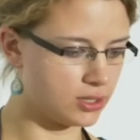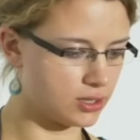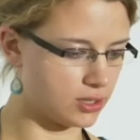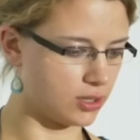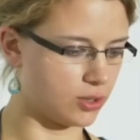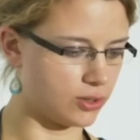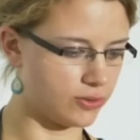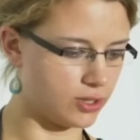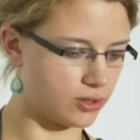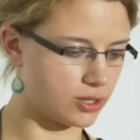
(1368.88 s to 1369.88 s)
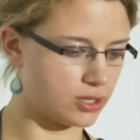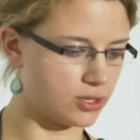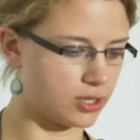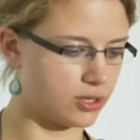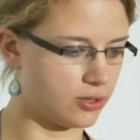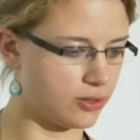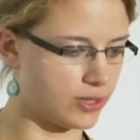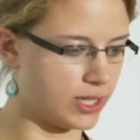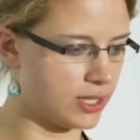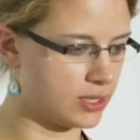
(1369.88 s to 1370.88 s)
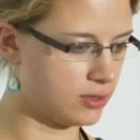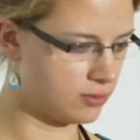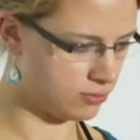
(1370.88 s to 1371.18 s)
So if we look into the code of that,